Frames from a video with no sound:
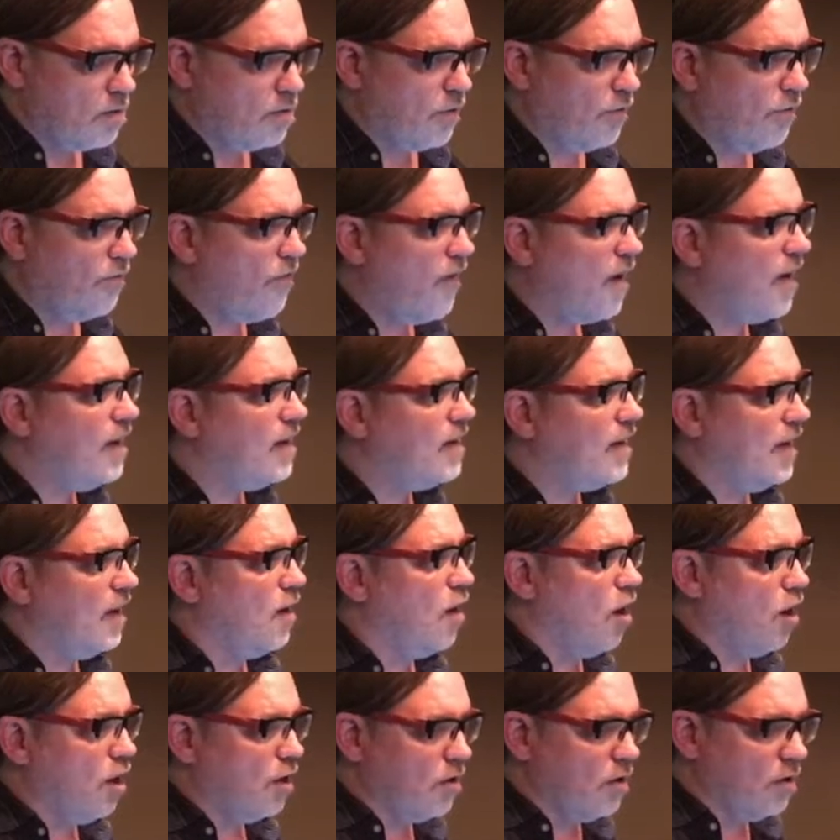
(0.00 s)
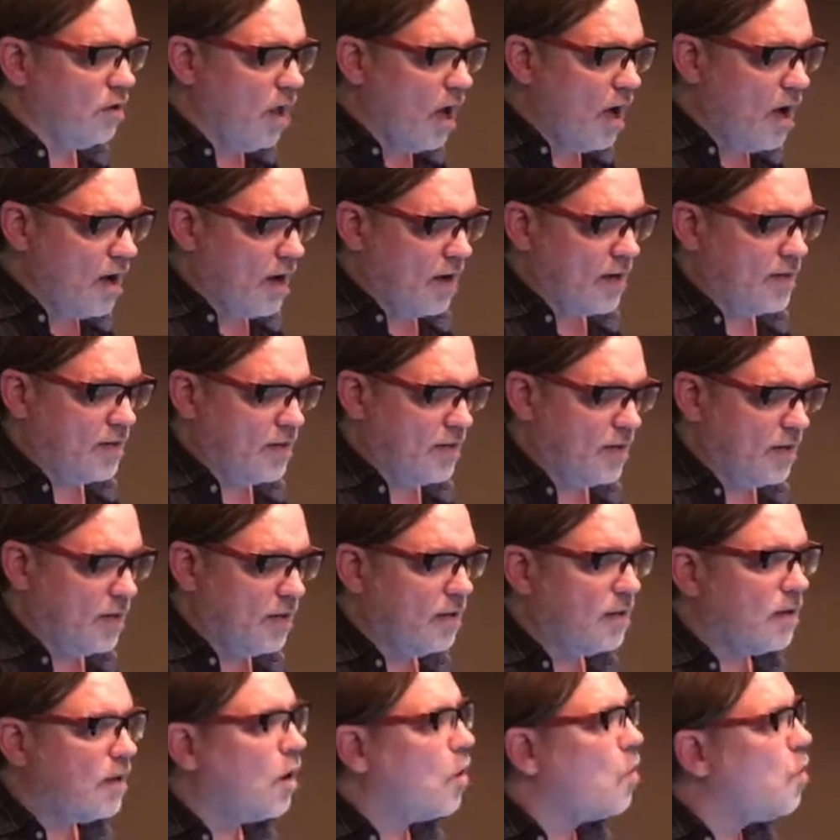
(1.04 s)
to find it unlocked.
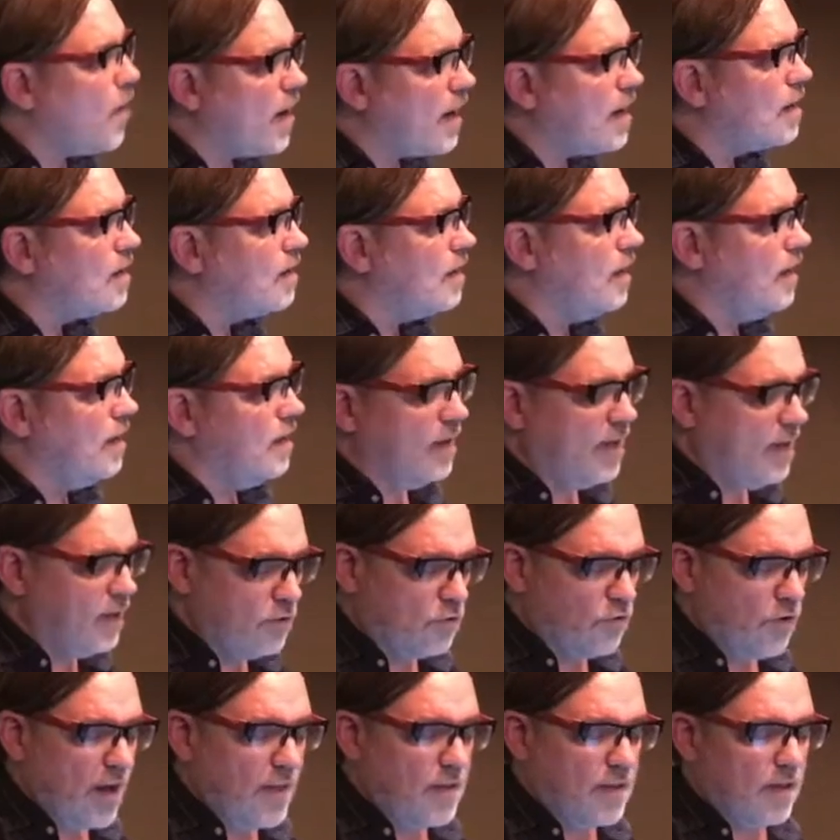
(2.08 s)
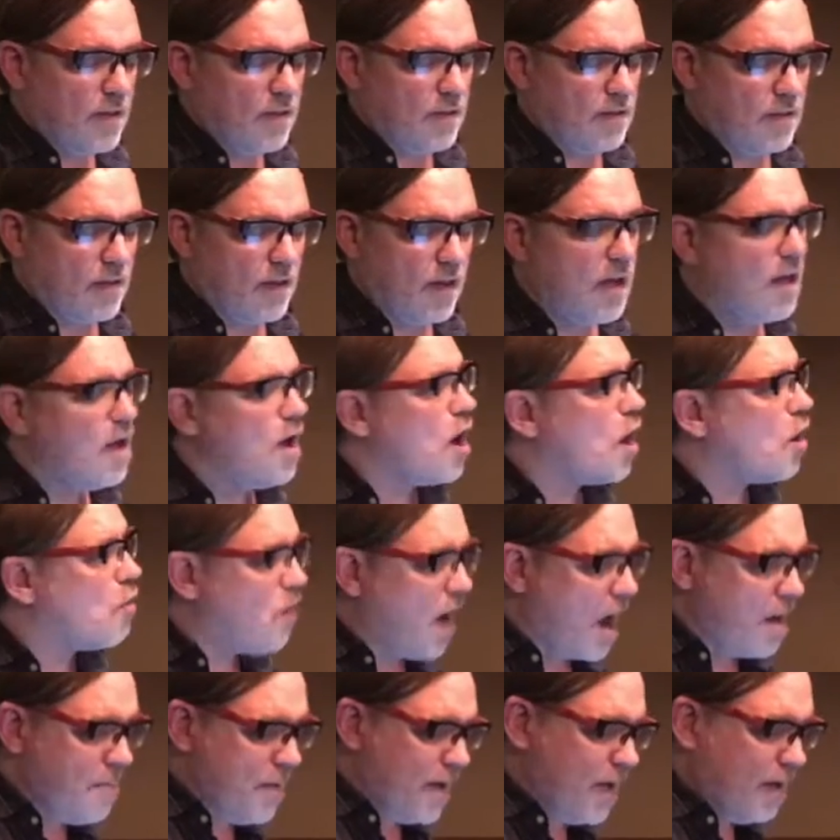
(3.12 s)
Quickly, he dresses,
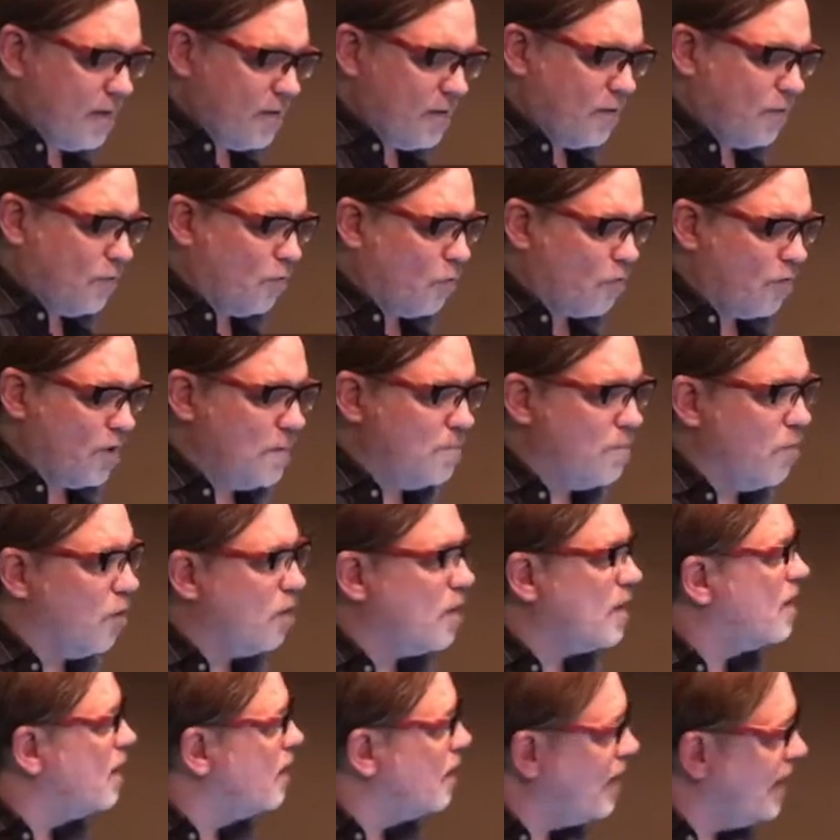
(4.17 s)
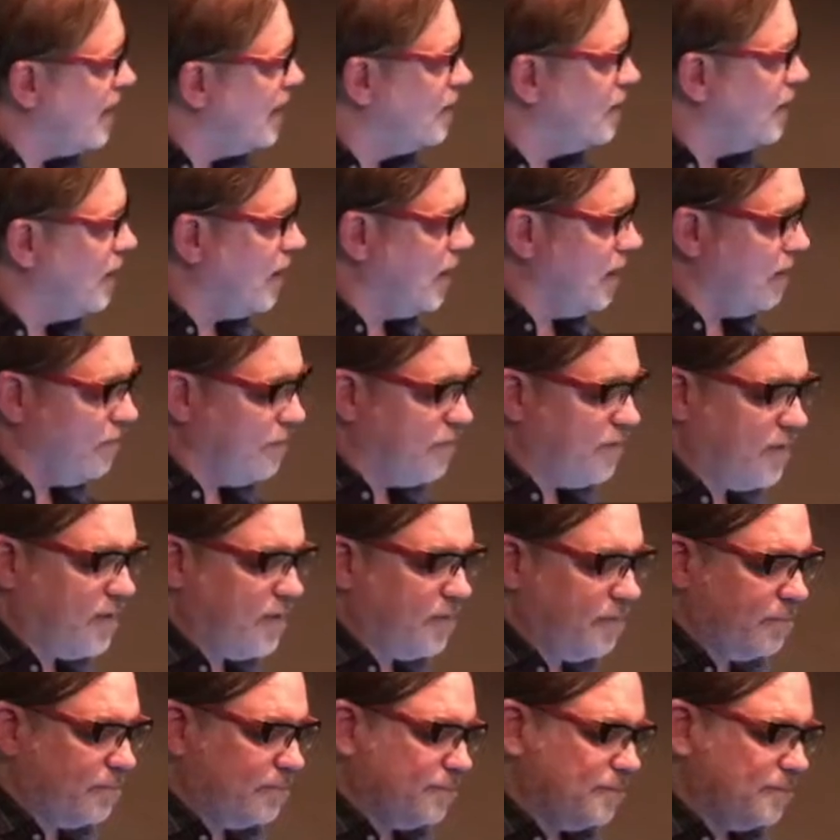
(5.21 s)
grabbing his storybook, he leaves.